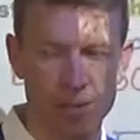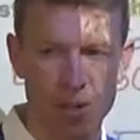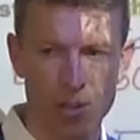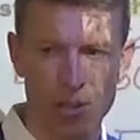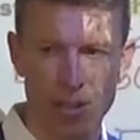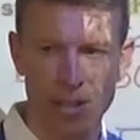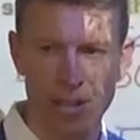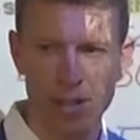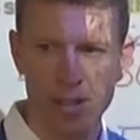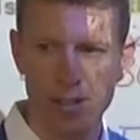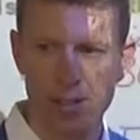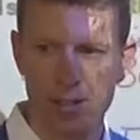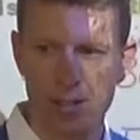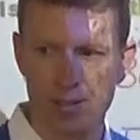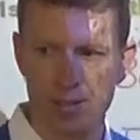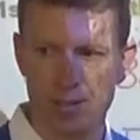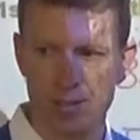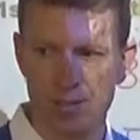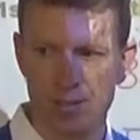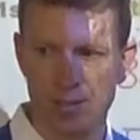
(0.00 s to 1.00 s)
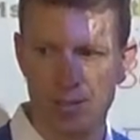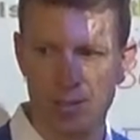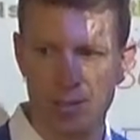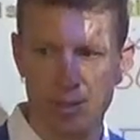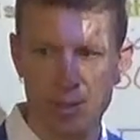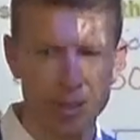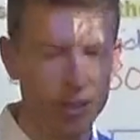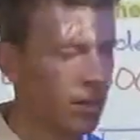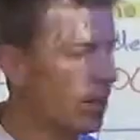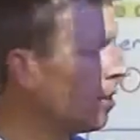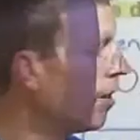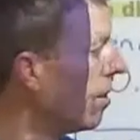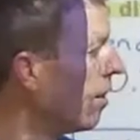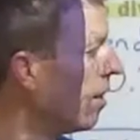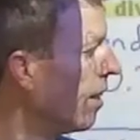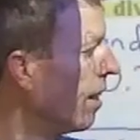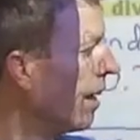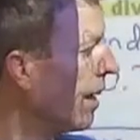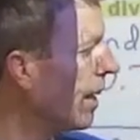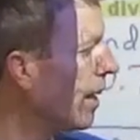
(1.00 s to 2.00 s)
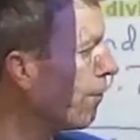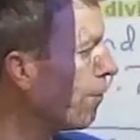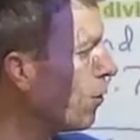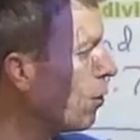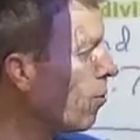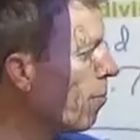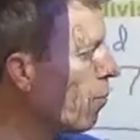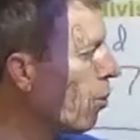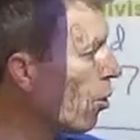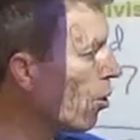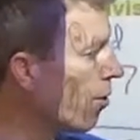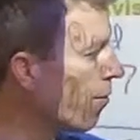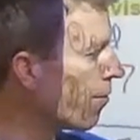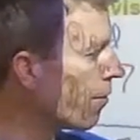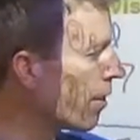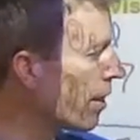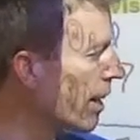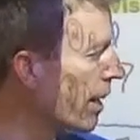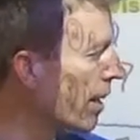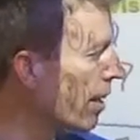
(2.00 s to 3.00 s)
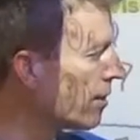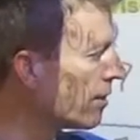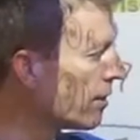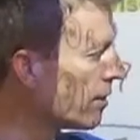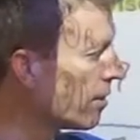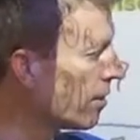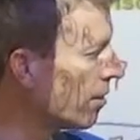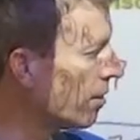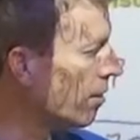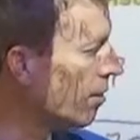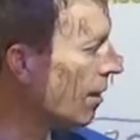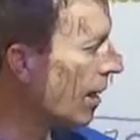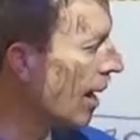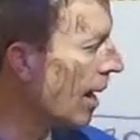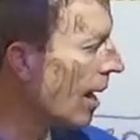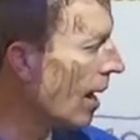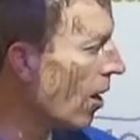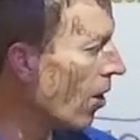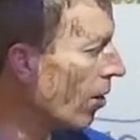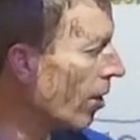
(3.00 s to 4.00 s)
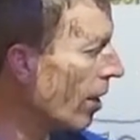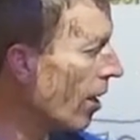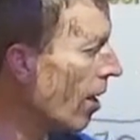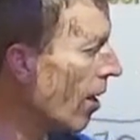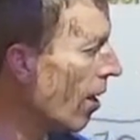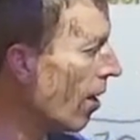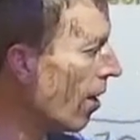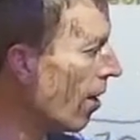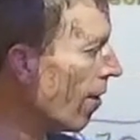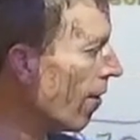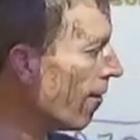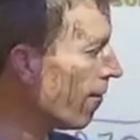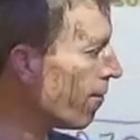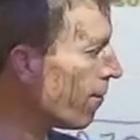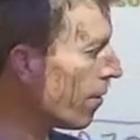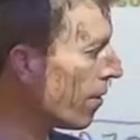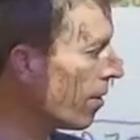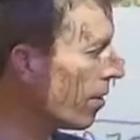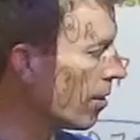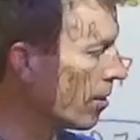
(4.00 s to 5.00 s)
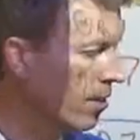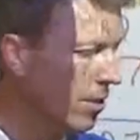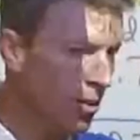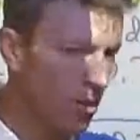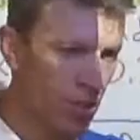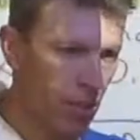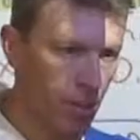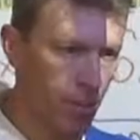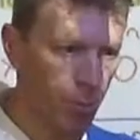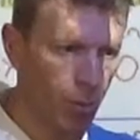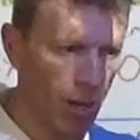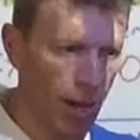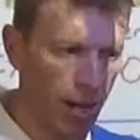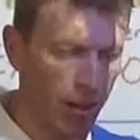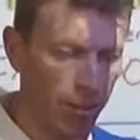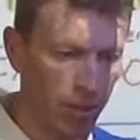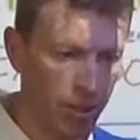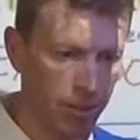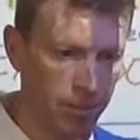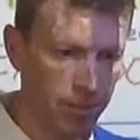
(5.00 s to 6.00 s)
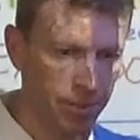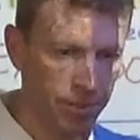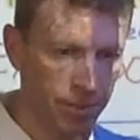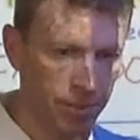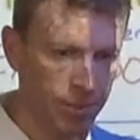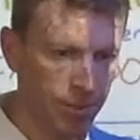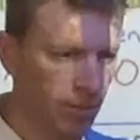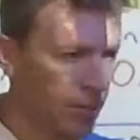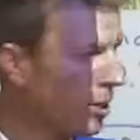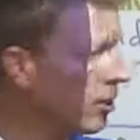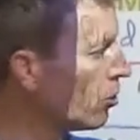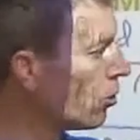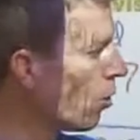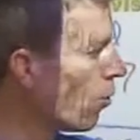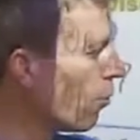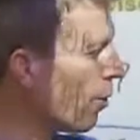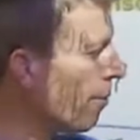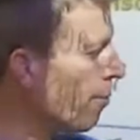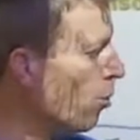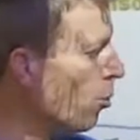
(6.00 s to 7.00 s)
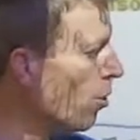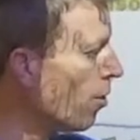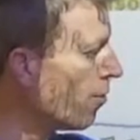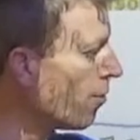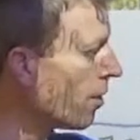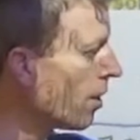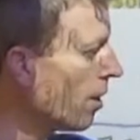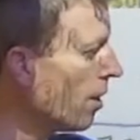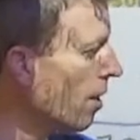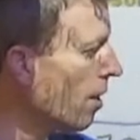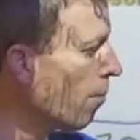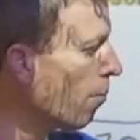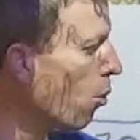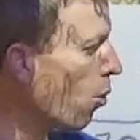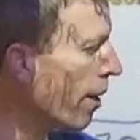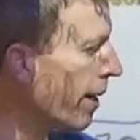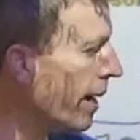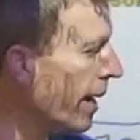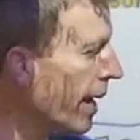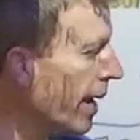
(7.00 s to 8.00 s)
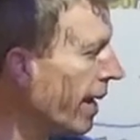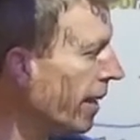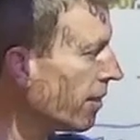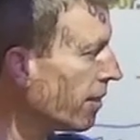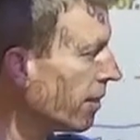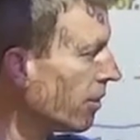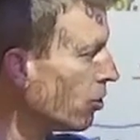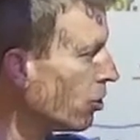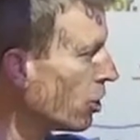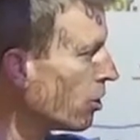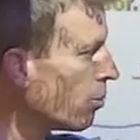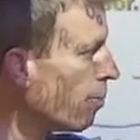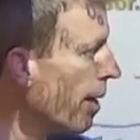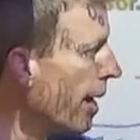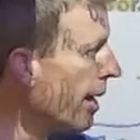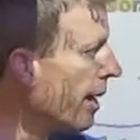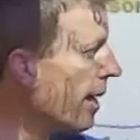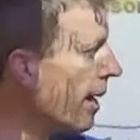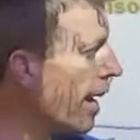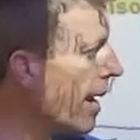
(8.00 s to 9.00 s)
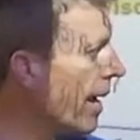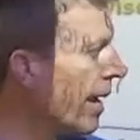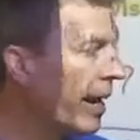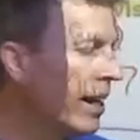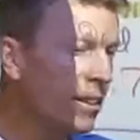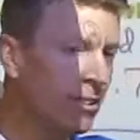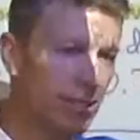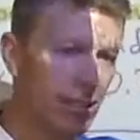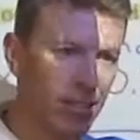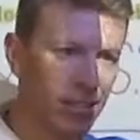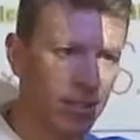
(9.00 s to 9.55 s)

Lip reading: Okay? If you move this out of the problem, so if we moved 0.8 and just made it 8,